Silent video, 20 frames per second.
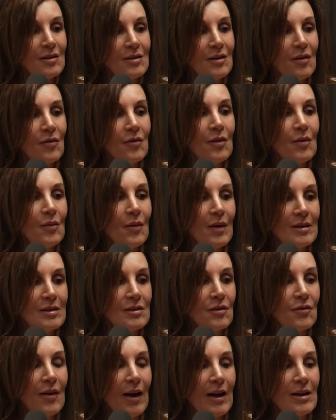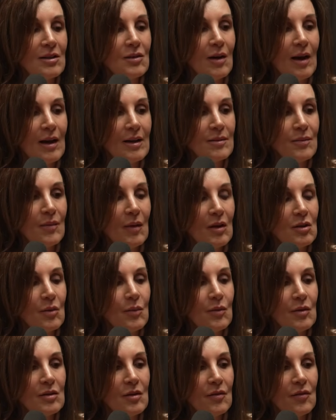are different ones. So Fraxel has
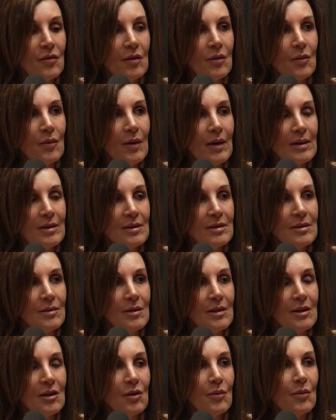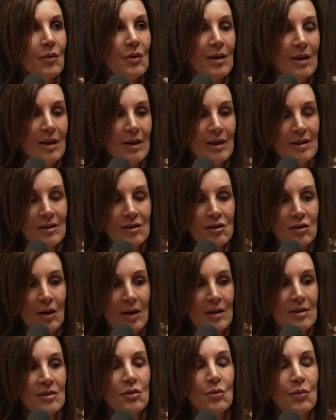multiple different ones. Clear and Brilliant is
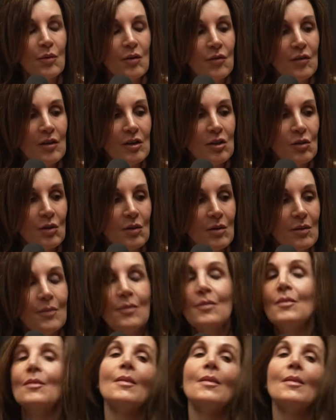just superficial.